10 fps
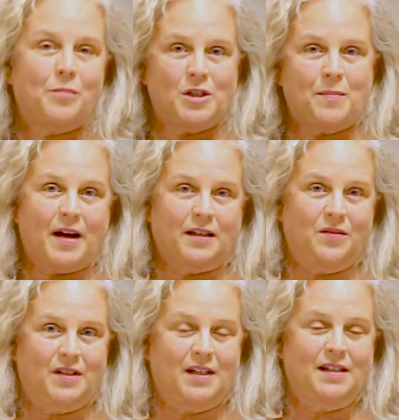of
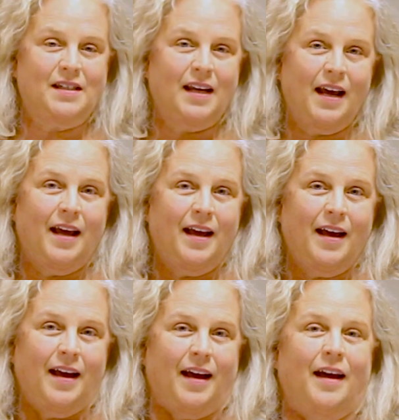Perspectives is,
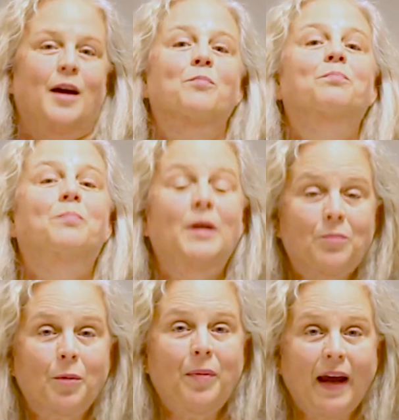be
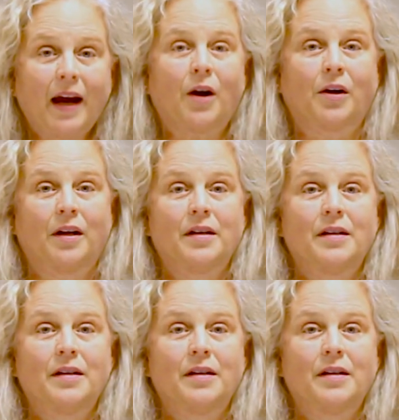prepared